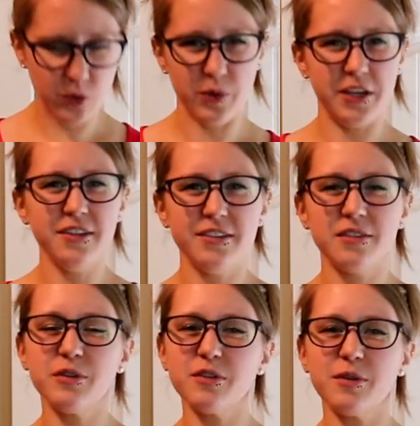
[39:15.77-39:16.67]

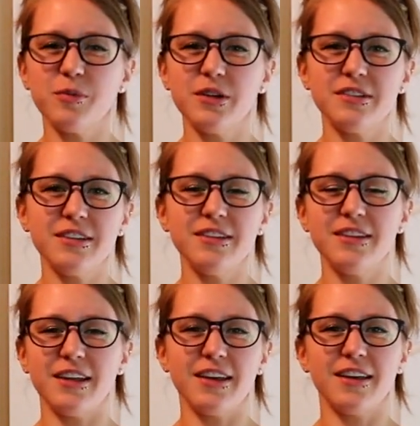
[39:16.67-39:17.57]
Greece for some
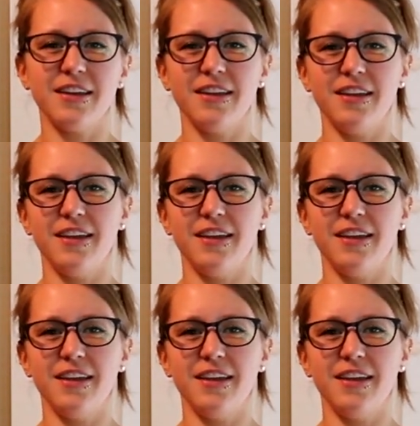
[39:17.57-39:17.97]
reason. Like,